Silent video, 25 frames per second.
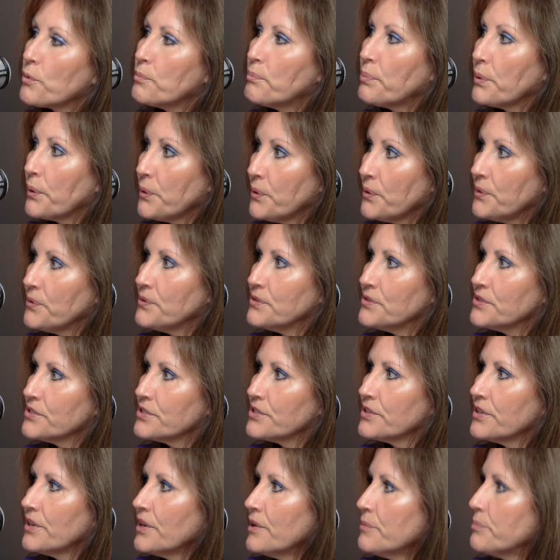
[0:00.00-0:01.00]

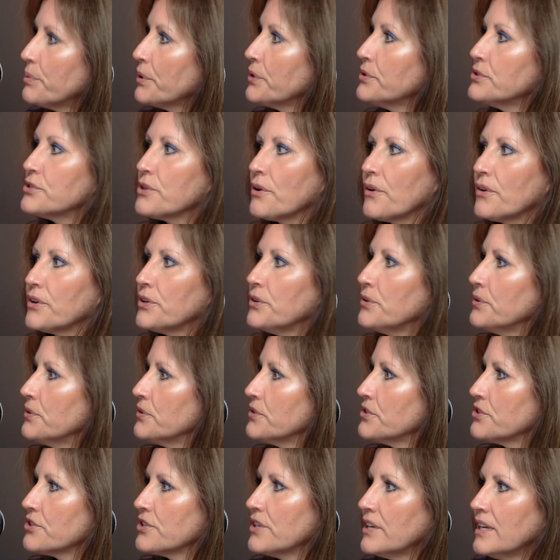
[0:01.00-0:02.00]
burns are
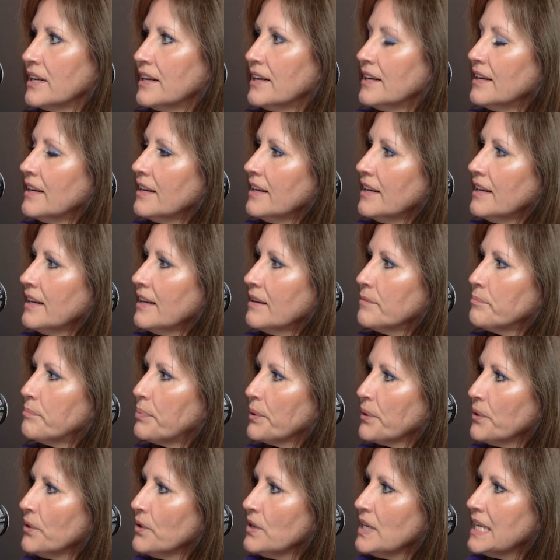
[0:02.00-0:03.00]
huge.
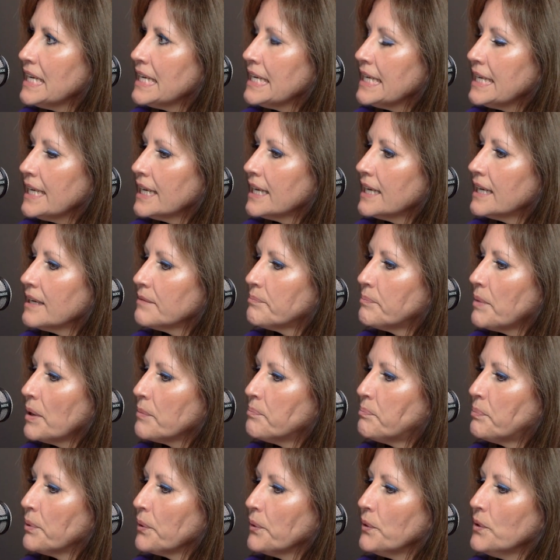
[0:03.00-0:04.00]
Burning, a
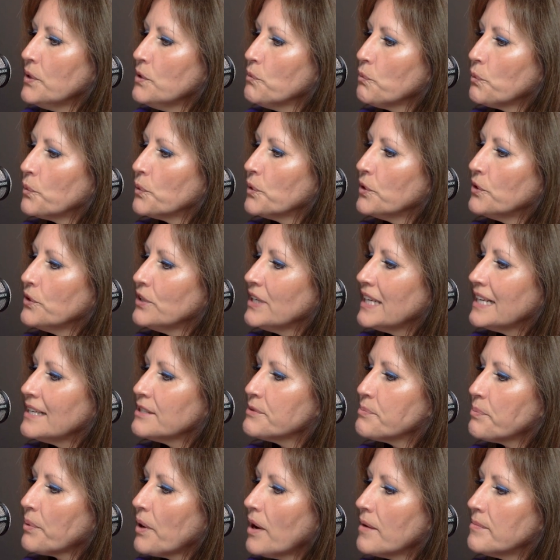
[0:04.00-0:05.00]
burn wound
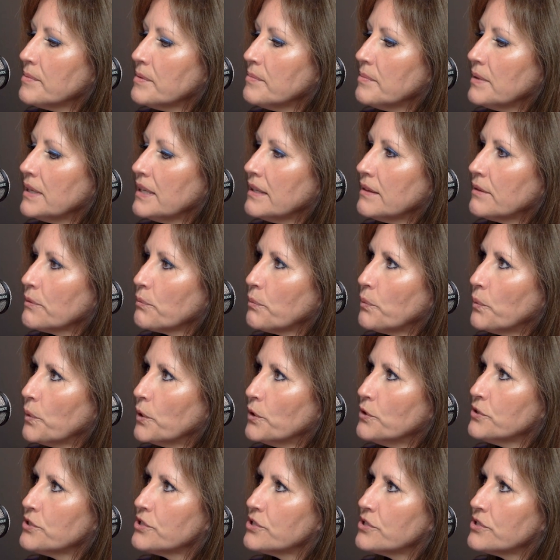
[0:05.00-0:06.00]
is probably the
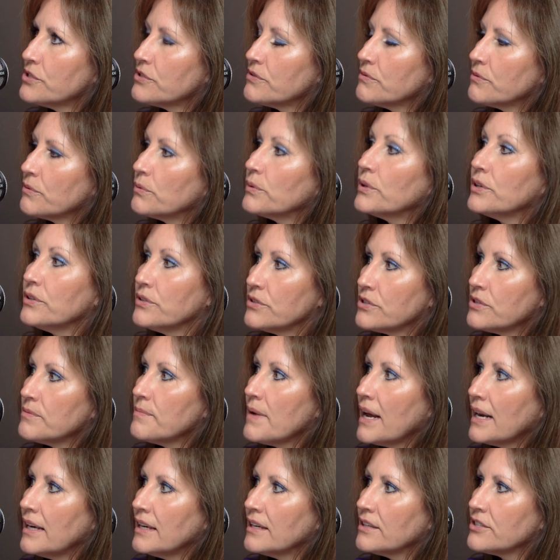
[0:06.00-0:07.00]
worst wound to
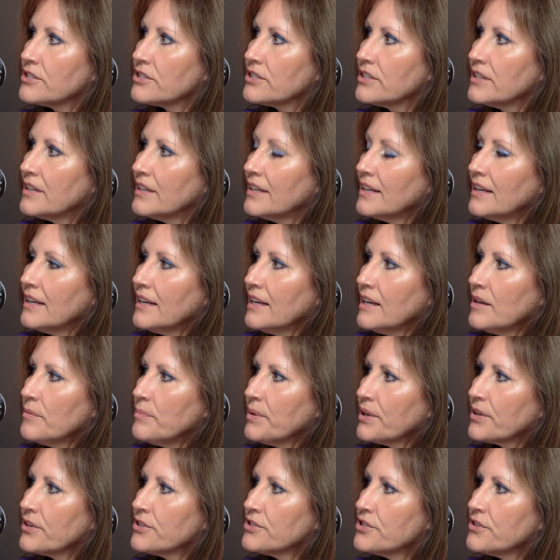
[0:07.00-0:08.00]
manage,
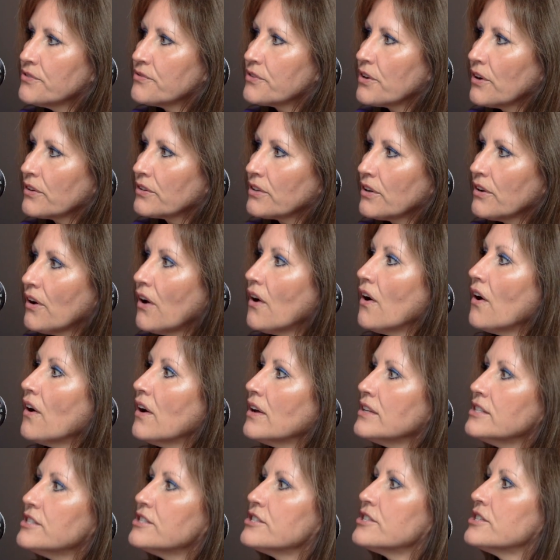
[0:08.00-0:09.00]
because you've got
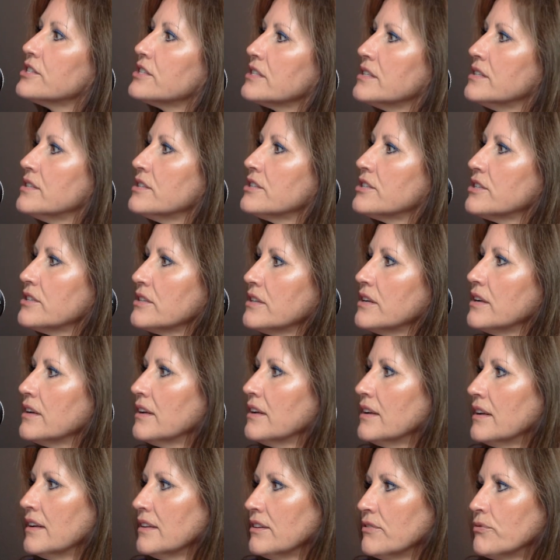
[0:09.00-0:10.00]
constant
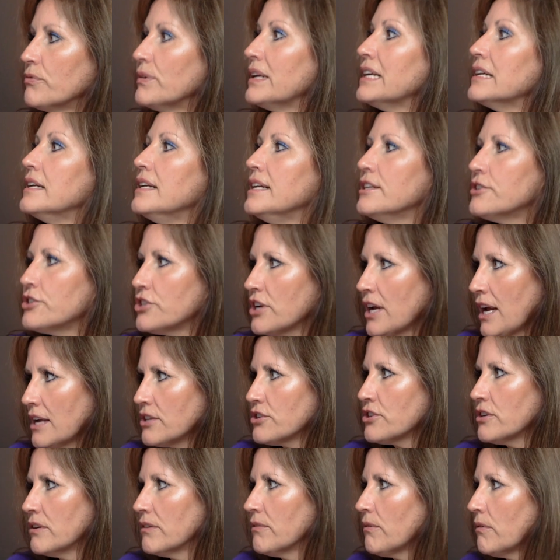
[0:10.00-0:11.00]

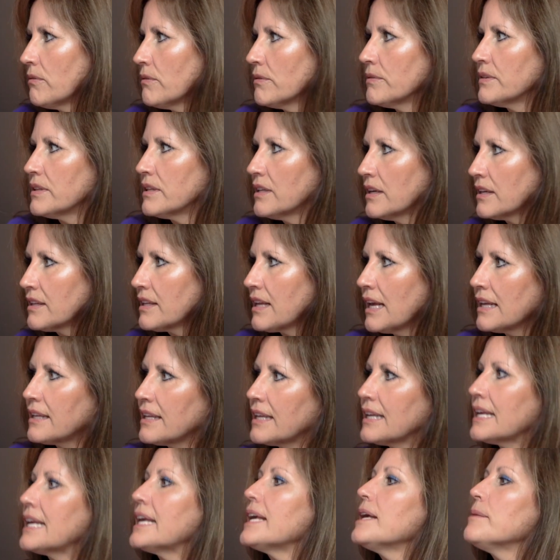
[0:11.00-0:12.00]
reinitiation, or
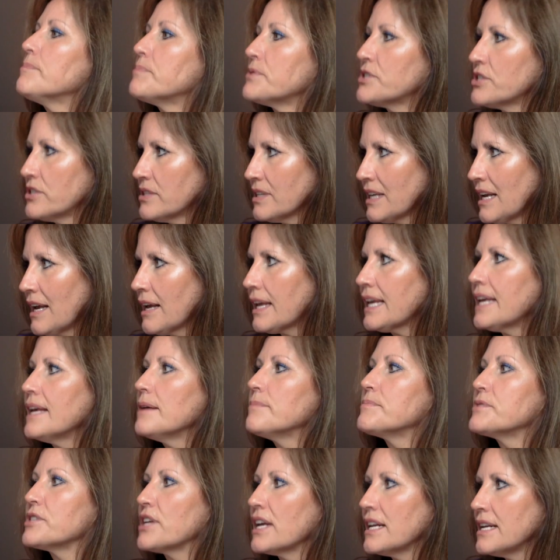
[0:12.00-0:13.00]
it
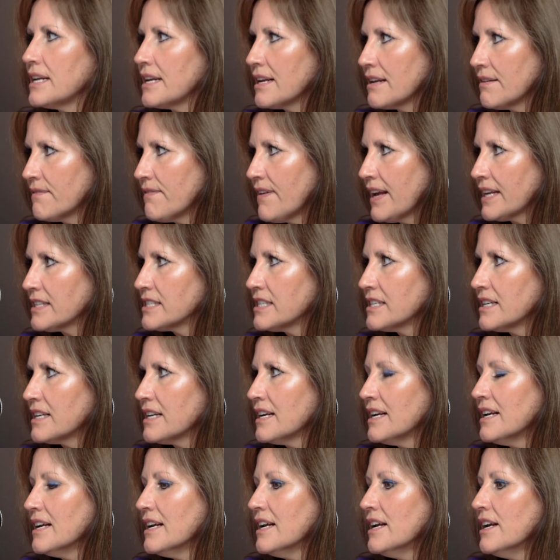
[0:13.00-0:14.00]
keeps getting infected.
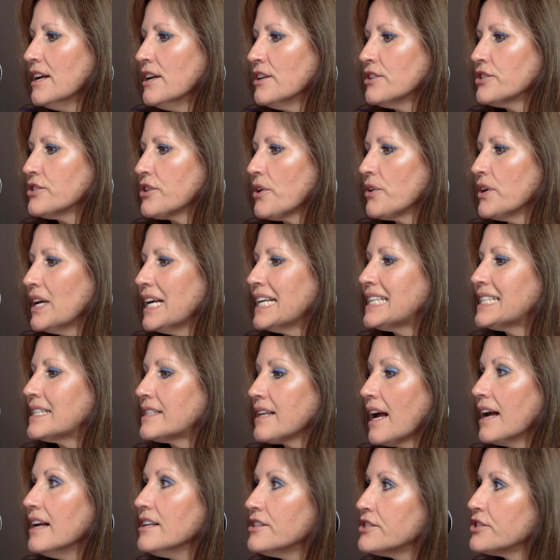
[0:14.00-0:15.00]
So it
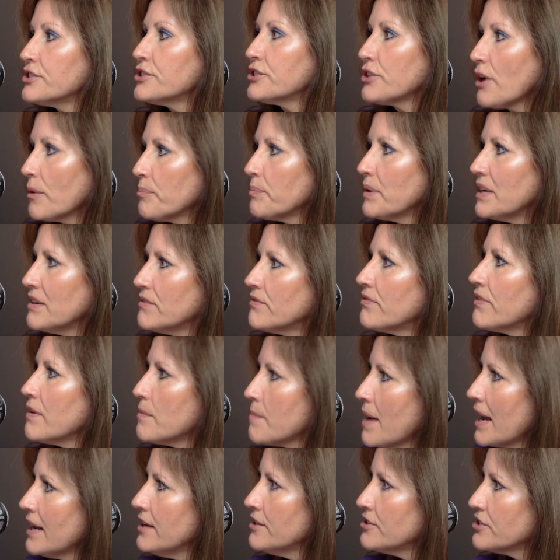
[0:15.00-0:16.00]
does stop
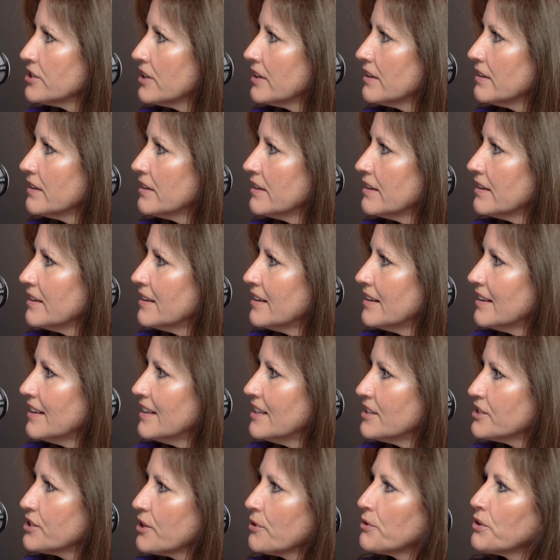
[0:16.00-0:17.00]
inflammation.
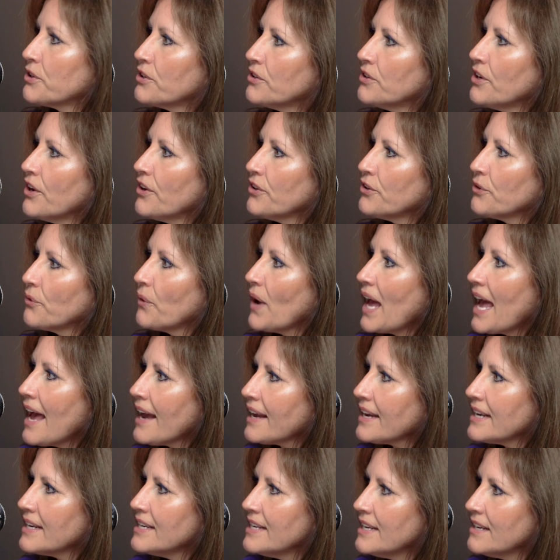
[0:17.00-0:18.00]
So, your
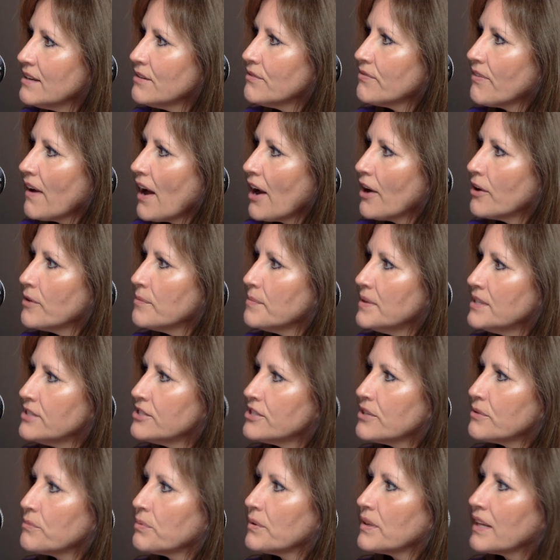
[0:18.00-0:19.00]
acne
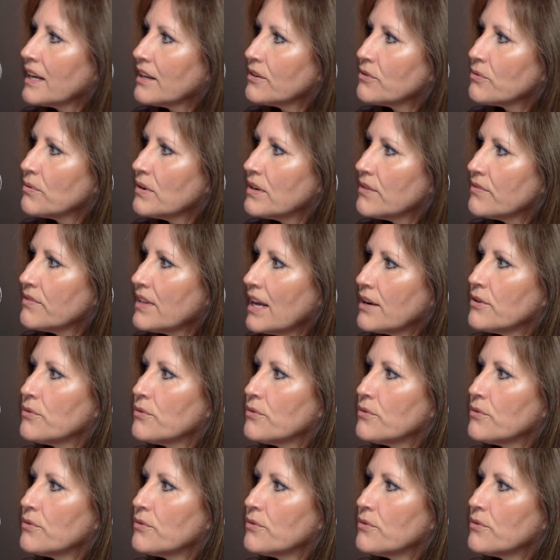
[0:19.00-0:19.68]
environment, it will get rid of that